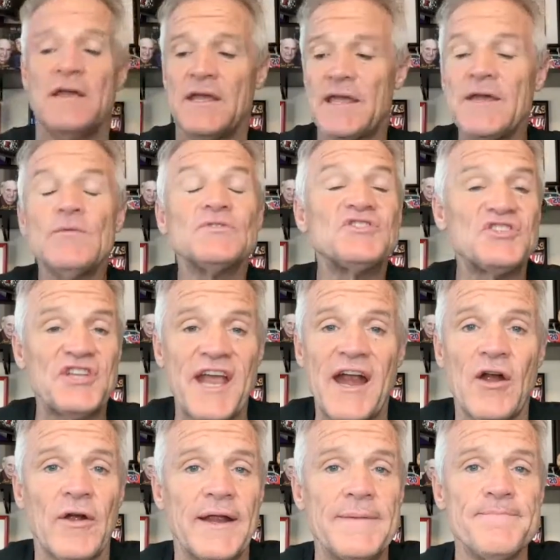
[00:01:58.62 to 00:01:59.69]
it was
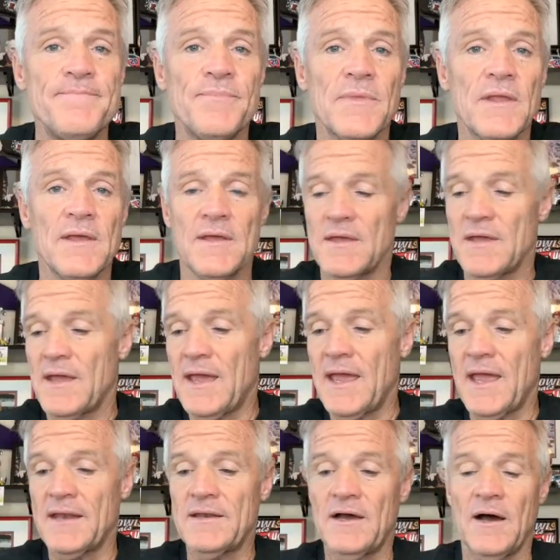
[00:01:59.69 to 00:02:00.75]
scary.
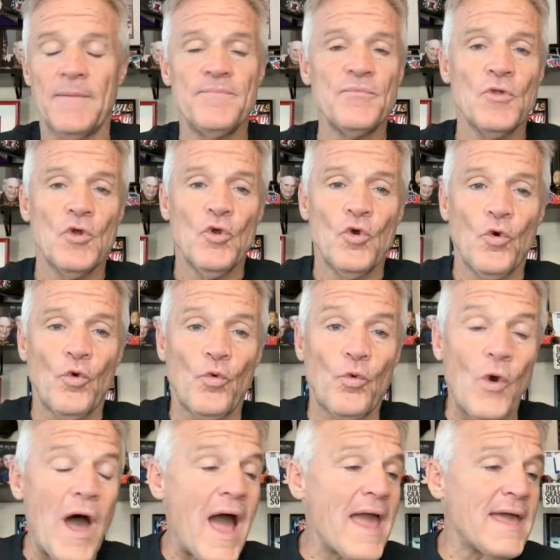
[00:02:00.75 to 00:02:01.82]
And
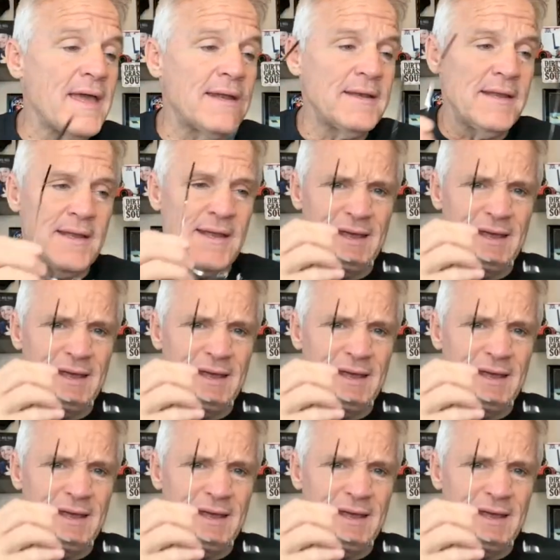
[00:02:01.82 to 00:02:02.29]
Ryan